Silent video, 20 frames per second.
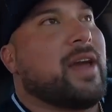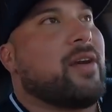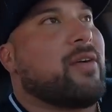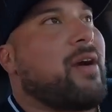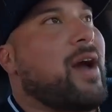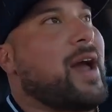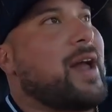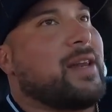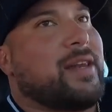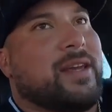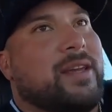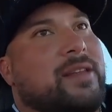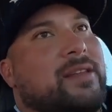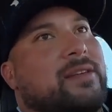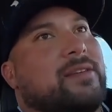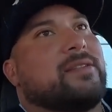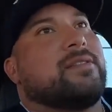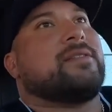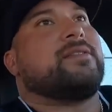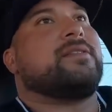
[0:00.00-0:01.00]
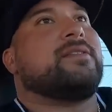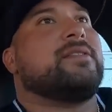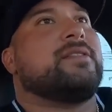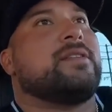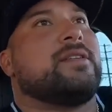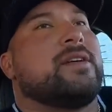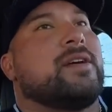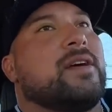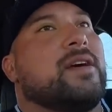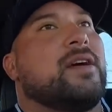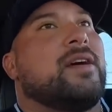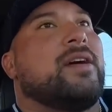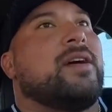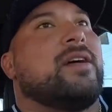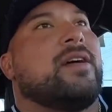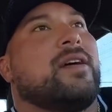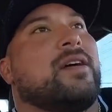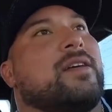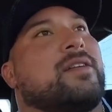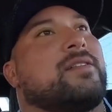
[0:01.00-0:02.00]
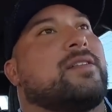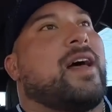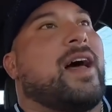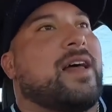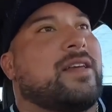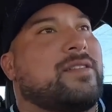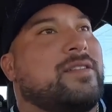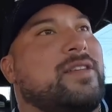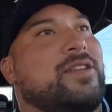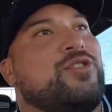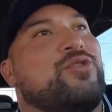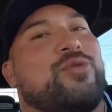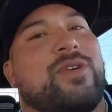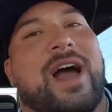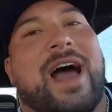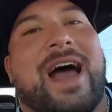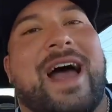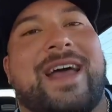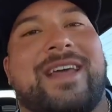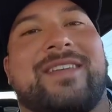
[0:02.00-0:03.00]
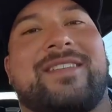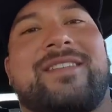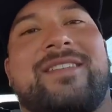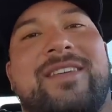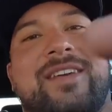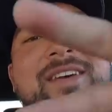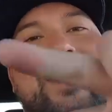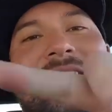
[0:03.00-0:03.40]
grinding. So I'll see you guys